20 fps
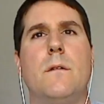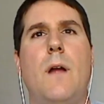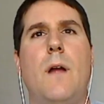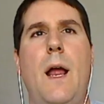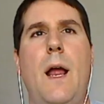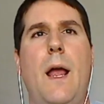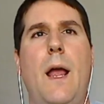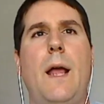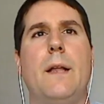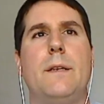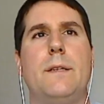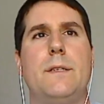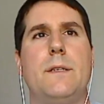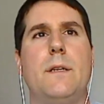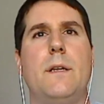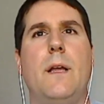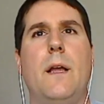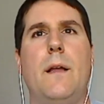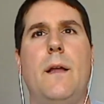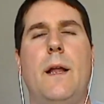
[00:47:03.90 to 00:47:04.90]
and
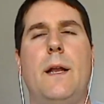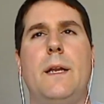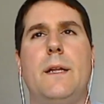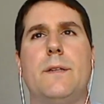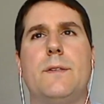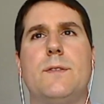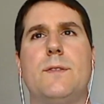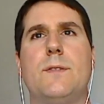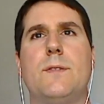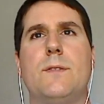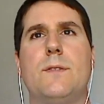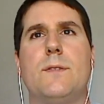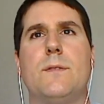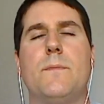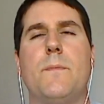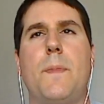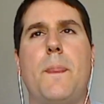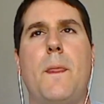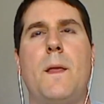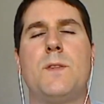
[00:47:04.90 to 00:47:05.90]

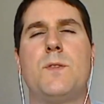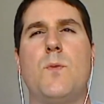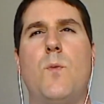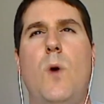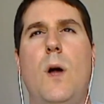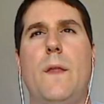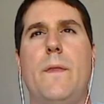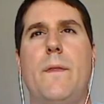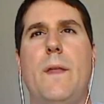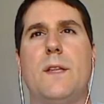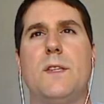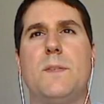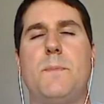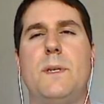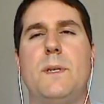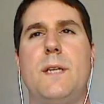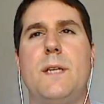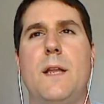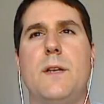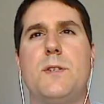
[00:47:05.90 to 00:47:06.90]
it's one that's
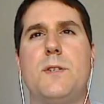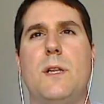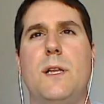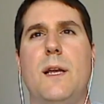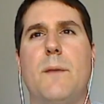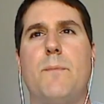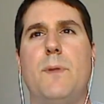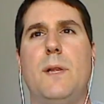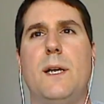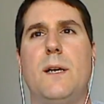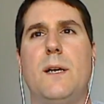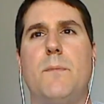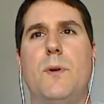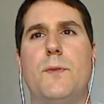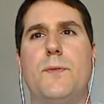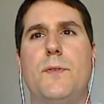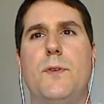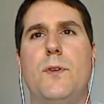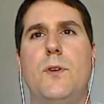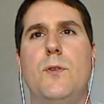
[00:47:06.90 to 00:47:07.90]
potentially
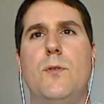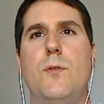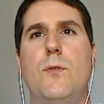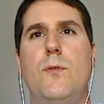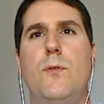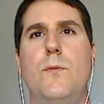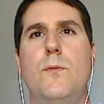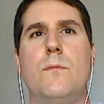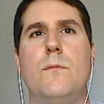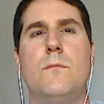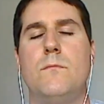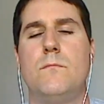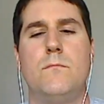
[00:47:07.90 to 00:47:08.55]
applicable to